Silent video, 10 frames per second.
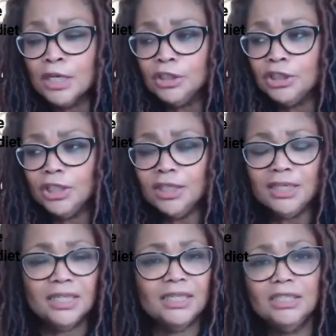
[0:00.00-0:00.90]
Do you
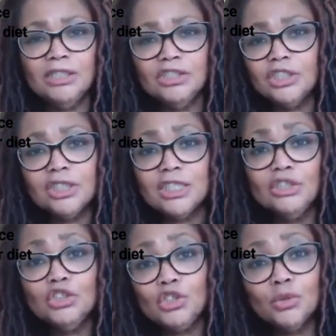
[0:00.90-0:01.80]
just
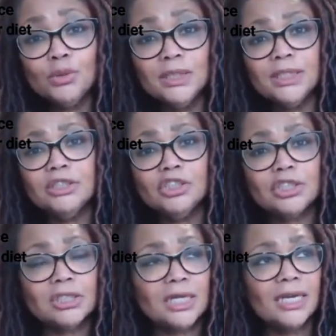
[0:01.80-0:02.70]
enjoy
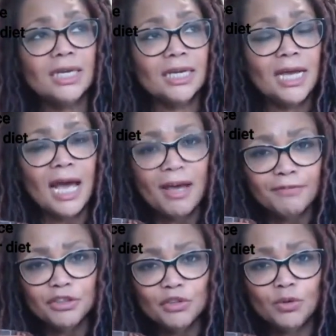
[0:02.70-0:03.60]
just
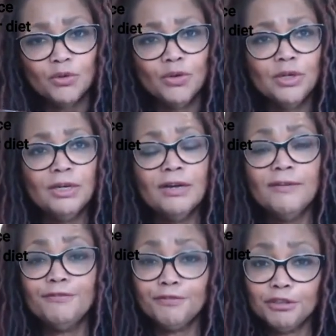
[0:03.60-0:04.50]
having your
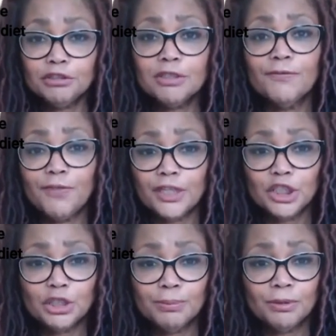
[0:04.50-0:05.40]
fruits and
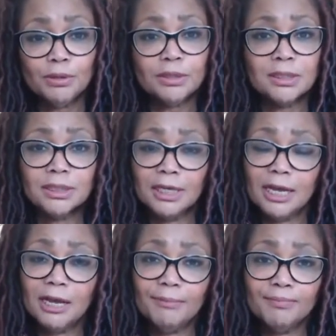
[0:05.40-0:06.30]
vegetables?
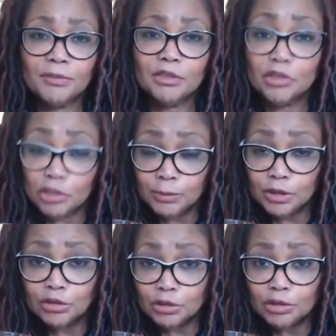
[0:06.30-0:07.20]
You
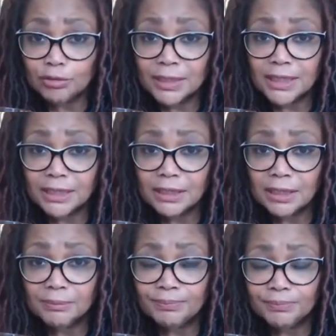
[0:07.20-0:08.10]
enjoy drinking
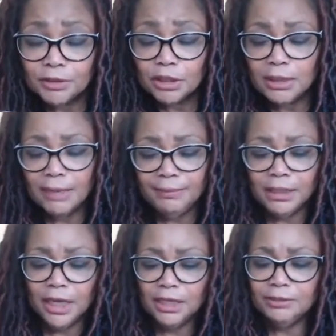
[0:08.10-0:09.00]
them? Do let me
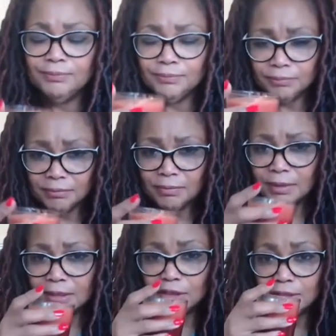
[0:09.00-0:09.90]
know.
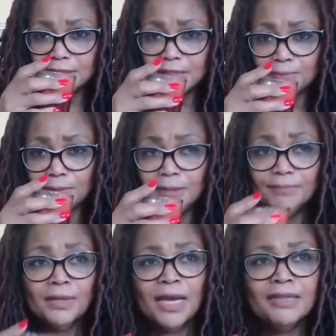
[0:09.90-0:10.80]
Another sip.
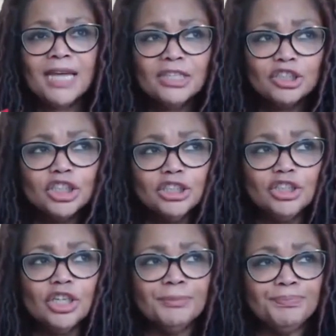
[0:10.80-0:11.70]
And that
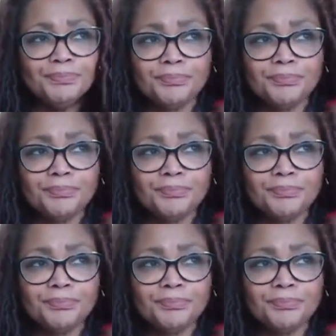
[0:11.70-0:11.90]
ginger,